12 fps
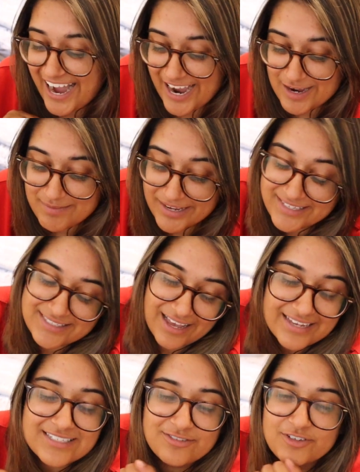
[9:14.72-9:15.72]
I'm
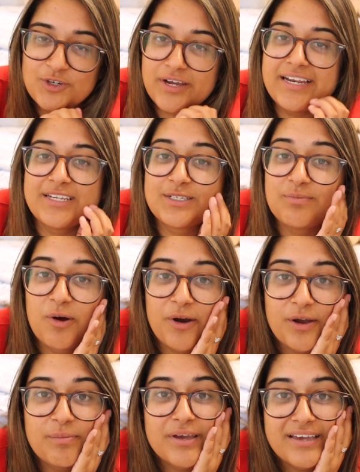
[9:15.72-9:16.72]
excited for training
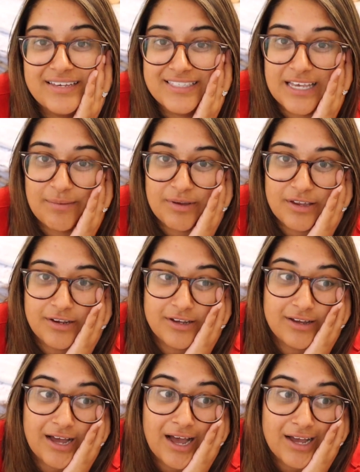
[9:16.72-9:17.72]
tomorrow because I'm
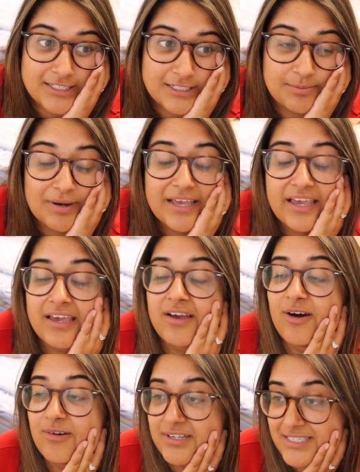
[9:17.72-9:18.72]
gonna ask to play
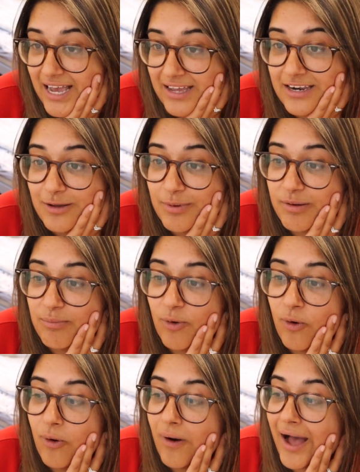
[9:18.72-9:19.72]
goal attack a little bit
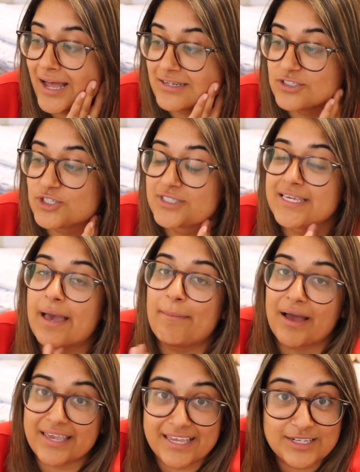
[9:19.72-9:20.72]
more and just get
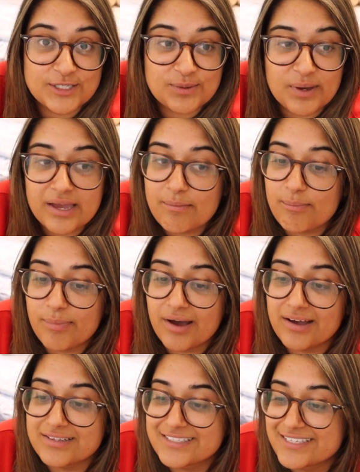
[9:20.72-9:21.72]
back into it,
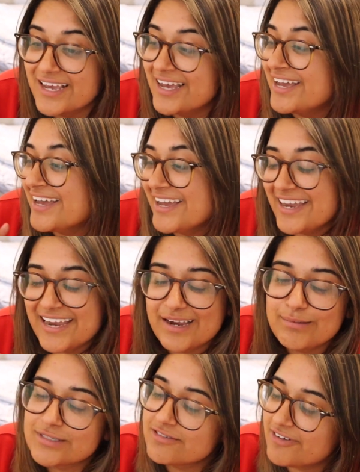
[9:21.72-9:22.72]
but it
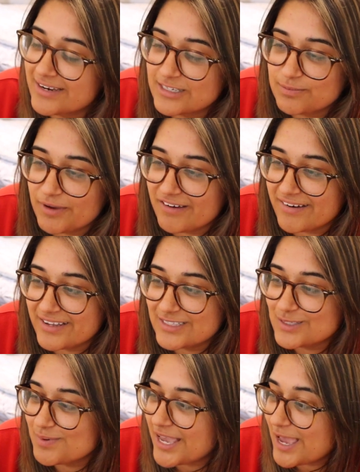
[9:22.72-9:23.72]
was a fun
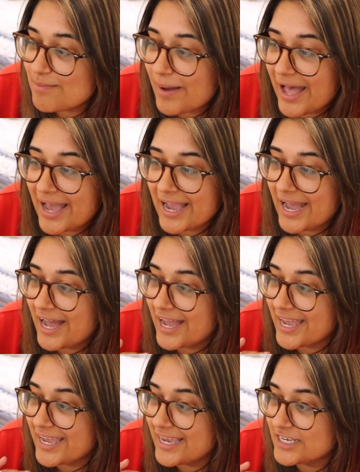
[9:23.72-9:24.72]
experience. We came back,
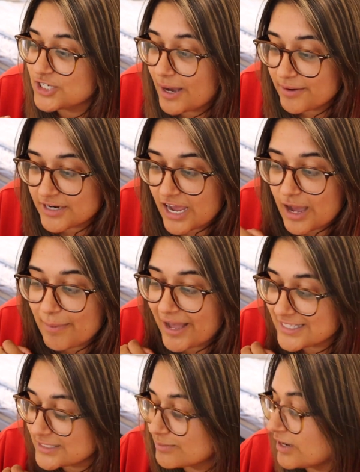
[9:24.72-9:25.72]
I showered up,
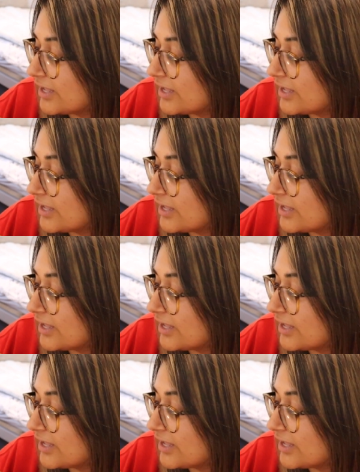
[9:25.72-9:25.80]
had some